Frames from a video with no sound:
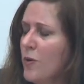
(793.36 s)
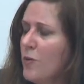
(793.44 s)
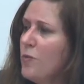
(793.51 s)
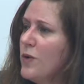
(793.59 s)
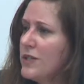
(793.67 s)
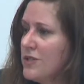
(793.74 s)

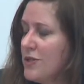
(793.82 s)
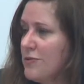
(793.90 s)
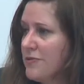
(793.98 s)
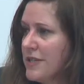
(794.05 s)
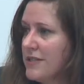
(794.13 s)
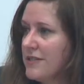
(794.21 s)
what's
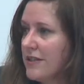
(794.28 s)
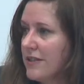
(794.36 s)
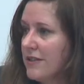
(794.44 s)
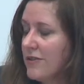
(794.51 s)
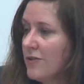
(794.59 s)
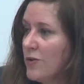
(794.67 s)
the
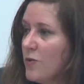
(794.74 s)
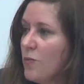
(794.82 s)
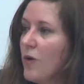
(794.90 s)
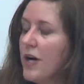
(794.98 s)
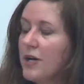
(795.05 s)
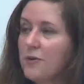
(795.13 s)
reason?
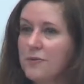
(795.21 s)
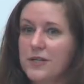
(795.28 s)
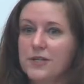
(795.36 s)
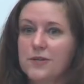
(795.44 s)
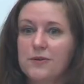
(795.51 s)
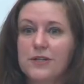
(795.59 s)
Why are
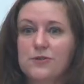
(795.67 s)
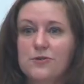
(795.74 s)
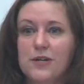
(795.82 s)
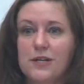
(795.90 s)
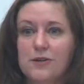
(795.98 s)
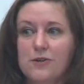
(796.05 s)
we doing
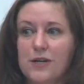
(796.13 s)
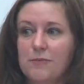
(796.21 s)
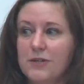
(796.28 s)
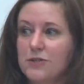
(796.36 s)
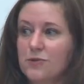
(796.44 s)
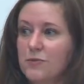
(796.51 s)
trade
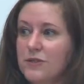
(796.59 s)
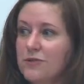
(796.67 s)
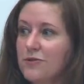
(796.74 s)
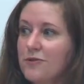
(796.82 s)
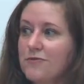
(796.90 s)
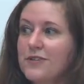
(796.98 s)
agreements when
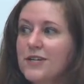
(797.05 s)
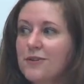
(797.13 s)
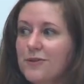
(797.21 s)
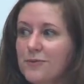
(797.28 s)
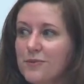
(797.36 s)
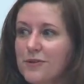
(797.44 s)
sort of
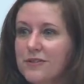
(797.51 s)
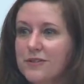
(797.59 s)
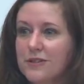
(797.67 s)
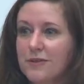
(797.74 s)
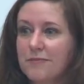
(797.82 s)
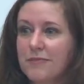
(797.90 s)

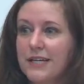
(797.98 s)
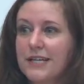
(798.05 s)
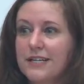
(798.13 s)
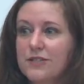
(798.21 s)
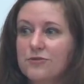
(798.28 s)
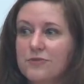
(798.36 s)
neoliberalism
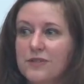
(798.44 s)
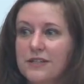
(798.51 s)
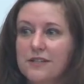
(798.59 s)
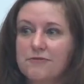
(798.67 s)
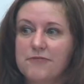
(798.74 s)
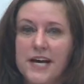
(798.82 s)
is
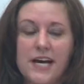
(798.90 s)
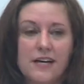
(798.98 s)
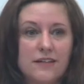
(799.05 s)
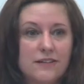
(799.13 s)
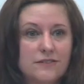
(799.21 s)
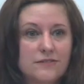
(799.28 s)
really a
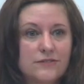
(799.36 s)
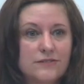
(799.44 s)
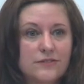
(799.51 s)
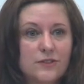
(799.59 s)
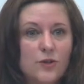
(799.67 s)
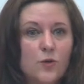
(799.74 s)
fad?
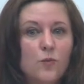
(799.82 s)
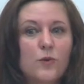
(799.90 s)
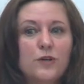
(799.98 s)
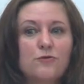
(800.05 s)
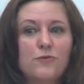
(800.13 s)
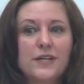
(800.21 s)

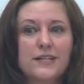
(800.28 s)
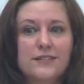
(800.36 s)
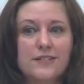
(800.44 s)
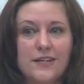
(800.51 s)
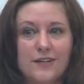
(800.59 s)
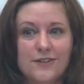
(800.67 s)
What if we
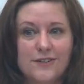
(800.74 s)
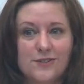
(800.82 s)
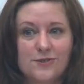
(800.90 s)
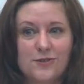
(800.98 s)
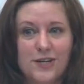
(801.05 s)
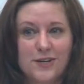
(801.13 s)
had done all
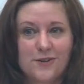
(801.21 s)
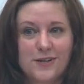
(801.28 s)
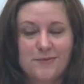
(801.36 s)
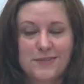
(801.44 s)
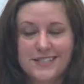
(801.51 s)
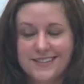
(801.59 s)
these trade
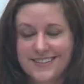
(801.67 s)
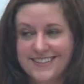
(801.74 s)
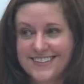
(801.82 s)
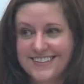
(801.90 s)
agreements